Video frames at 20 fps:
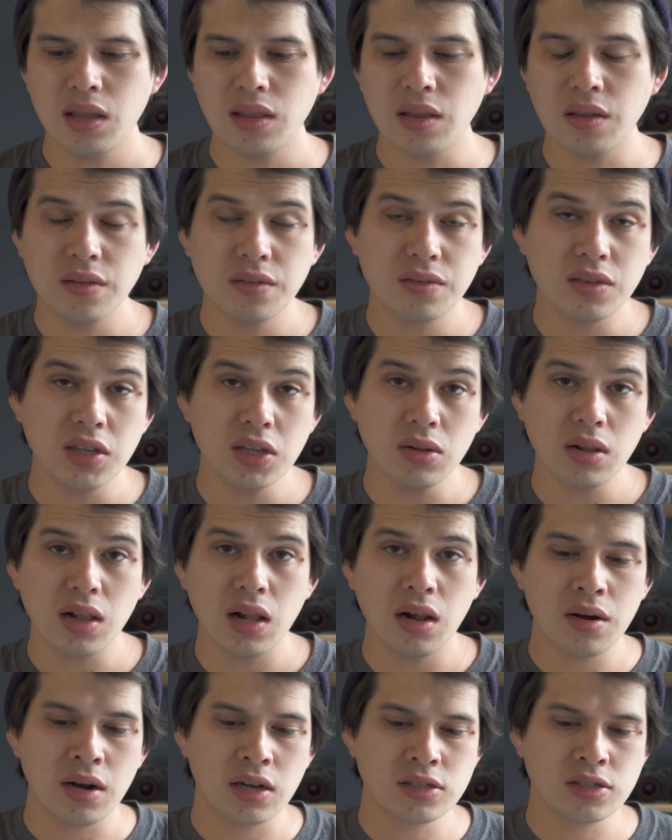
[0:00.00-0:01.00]
Now the teal
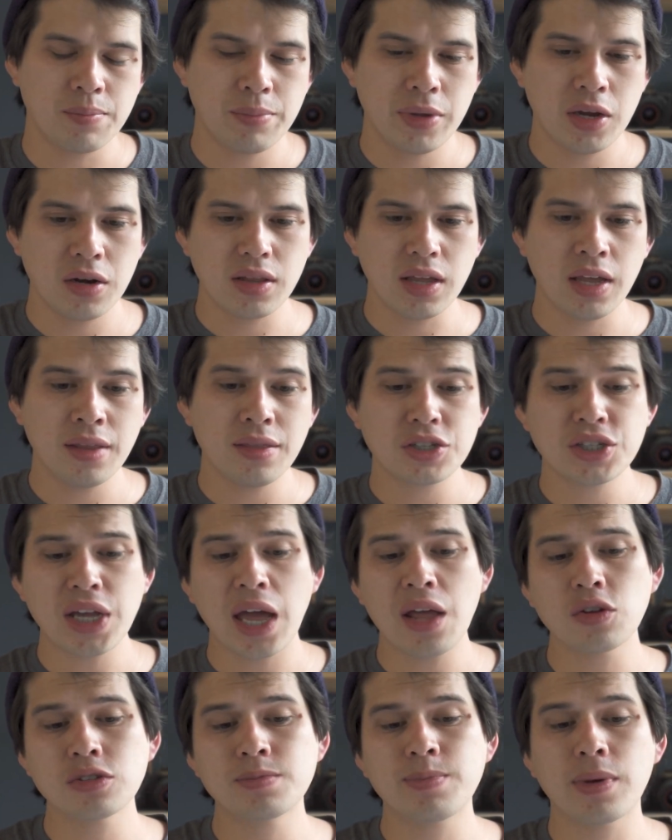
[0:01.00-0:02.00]
color has appeared in the
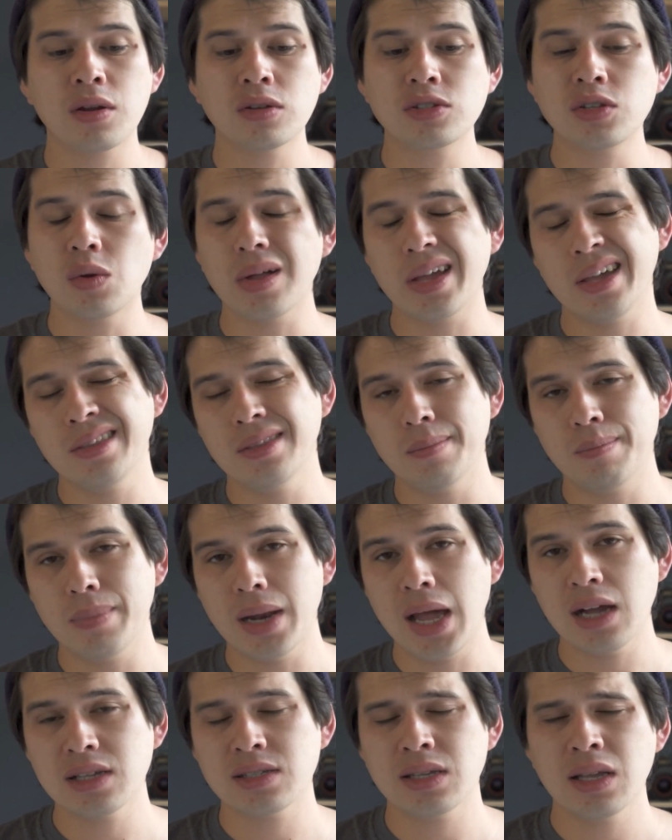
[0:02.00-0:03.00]
shadows, but also in the
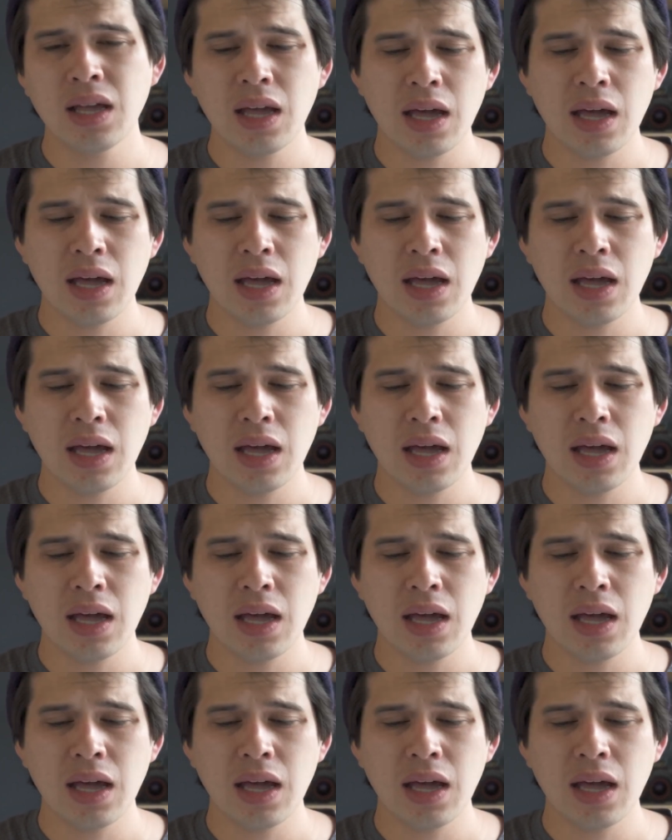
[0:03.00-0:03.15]
blacks,